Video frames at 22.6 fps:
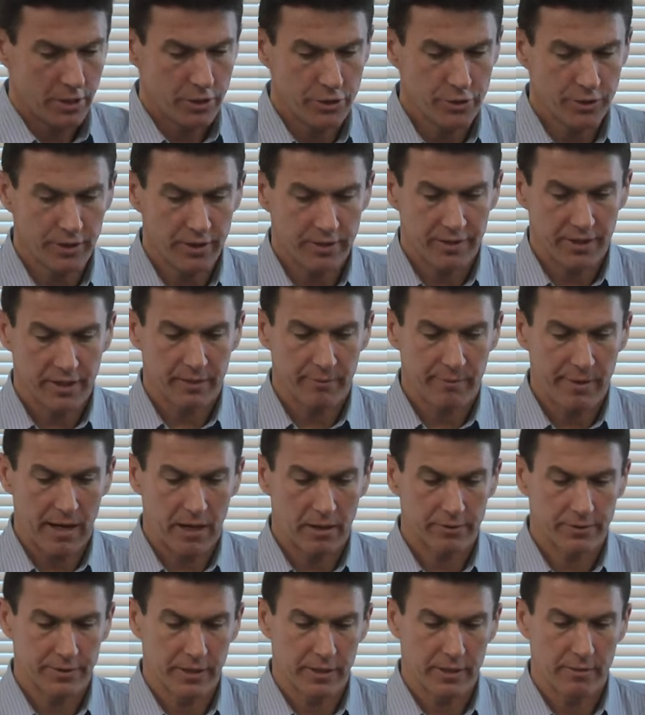You can think
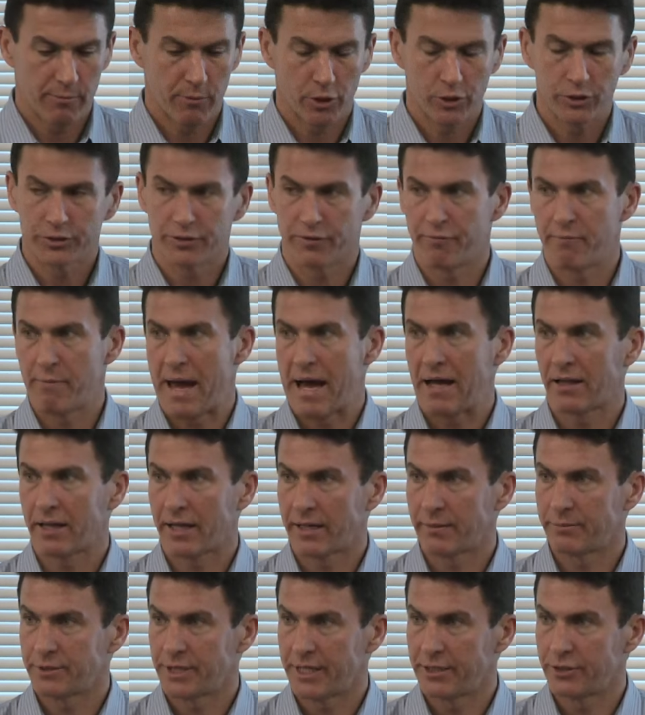about the emergence of
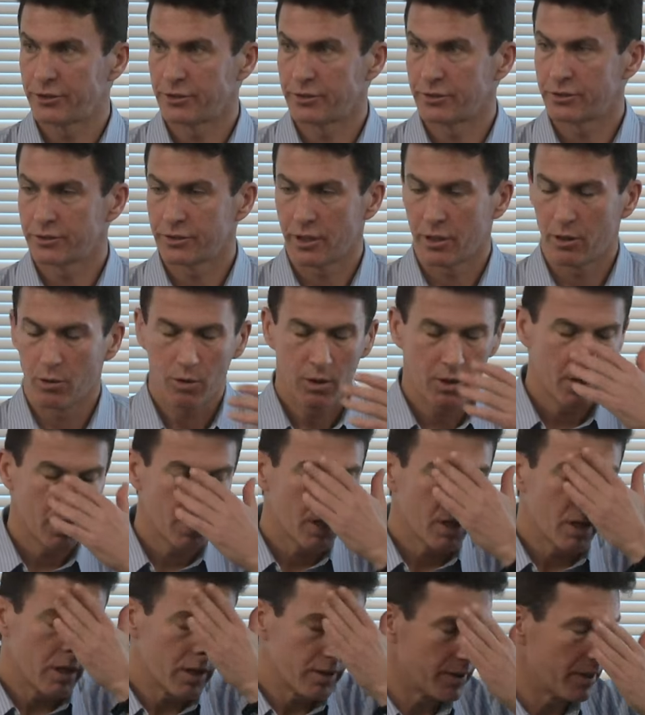maladaptation. So
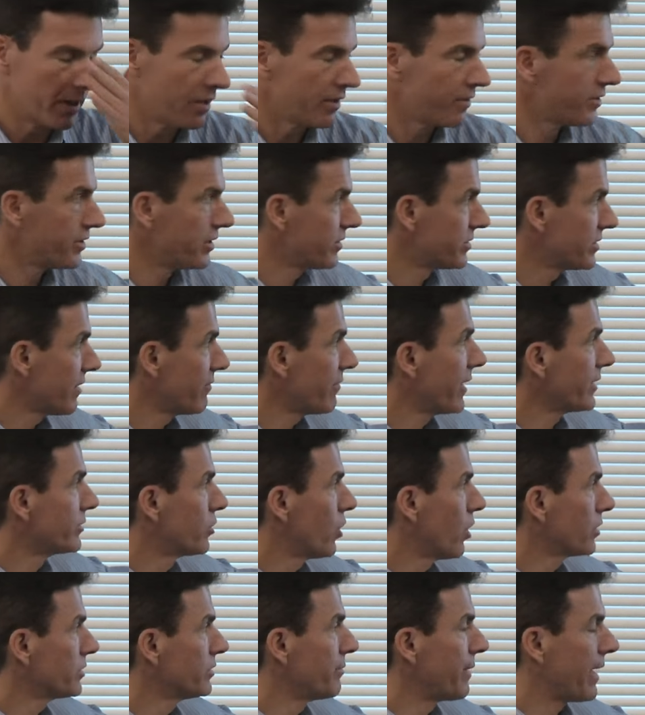the the stuff I
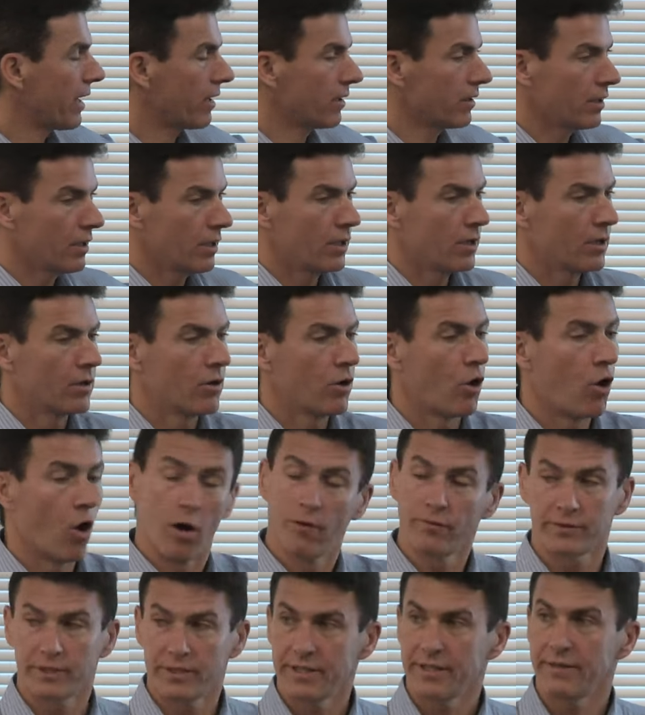talked about
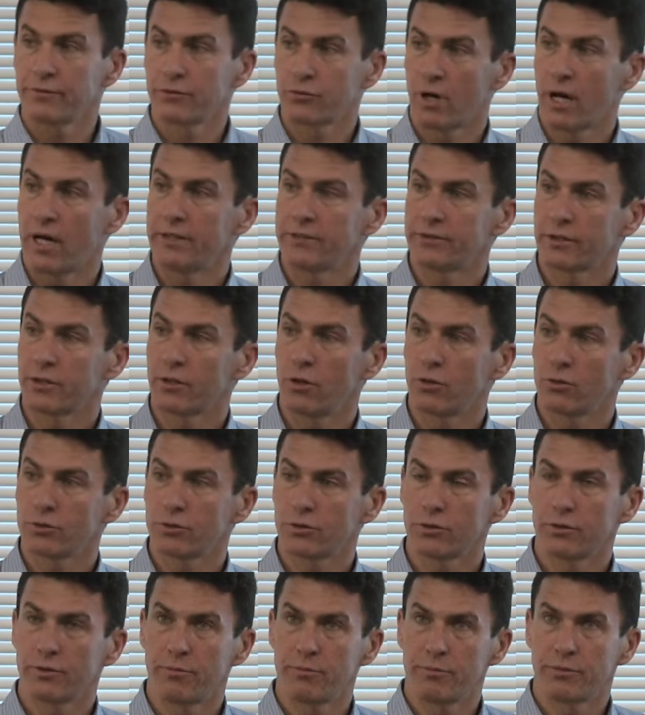often gives rise to
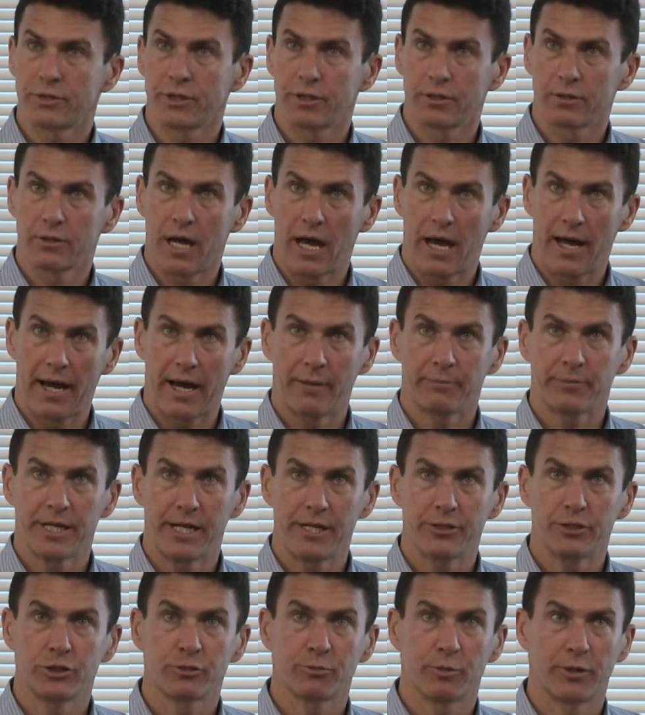culture, to
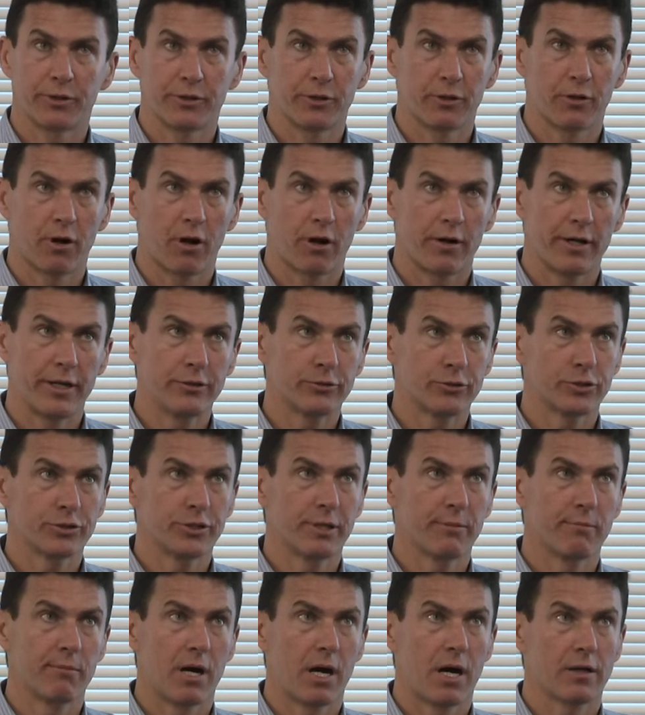adaptations, but there are
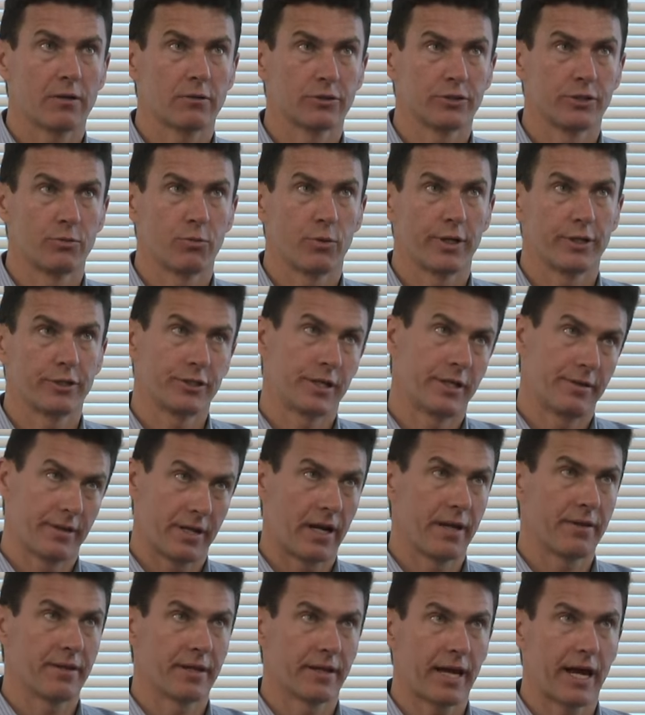interesting models in which, and
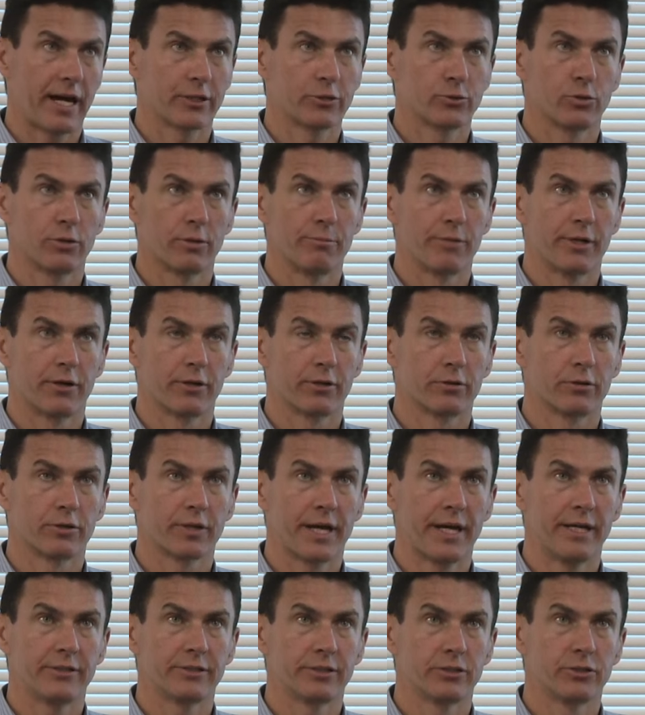then I think actual empirical
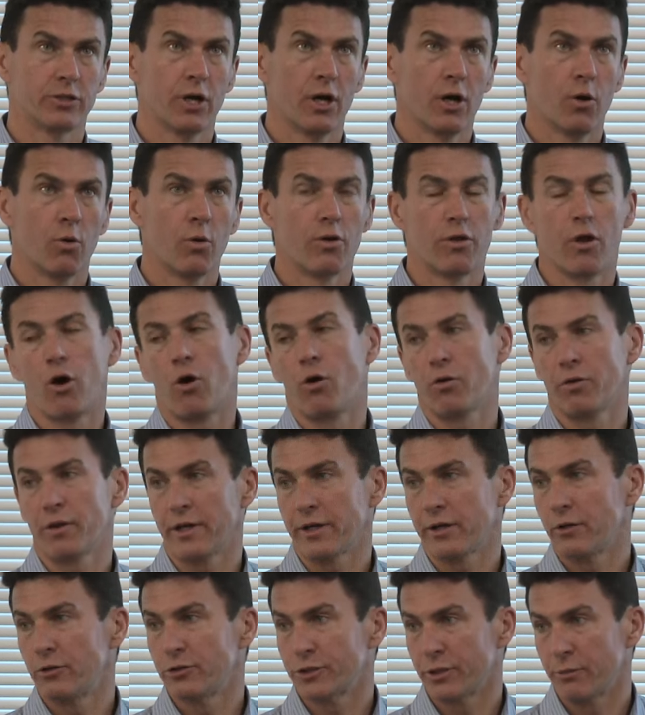cases, where the whole
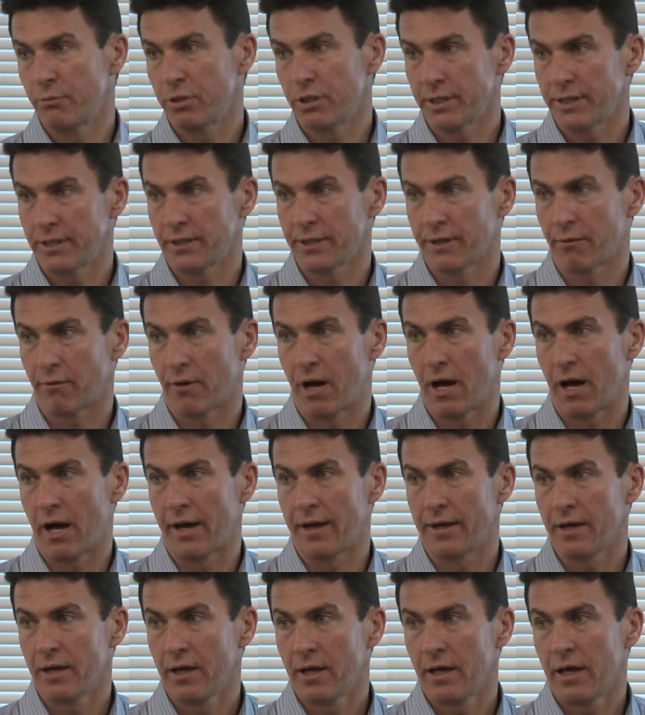thing goes completely
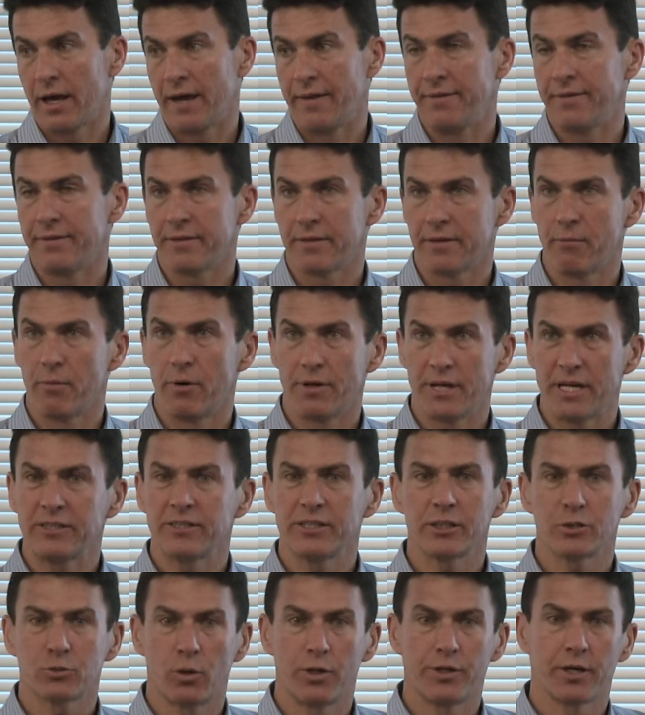awry. And the
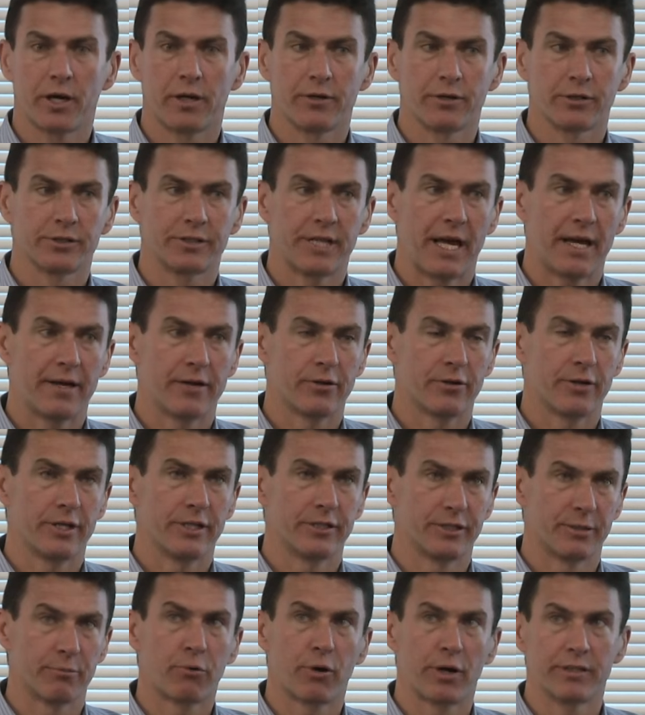easiest one to understand are,
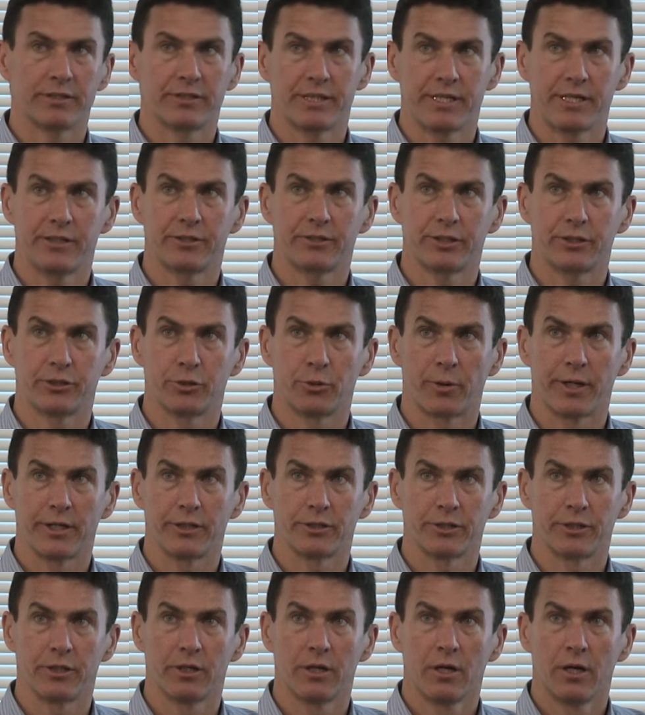is the prestige
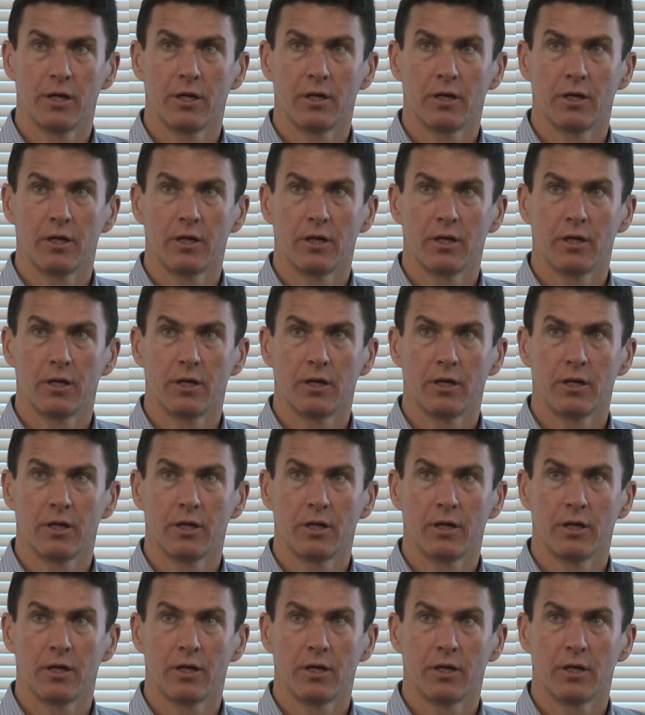situation.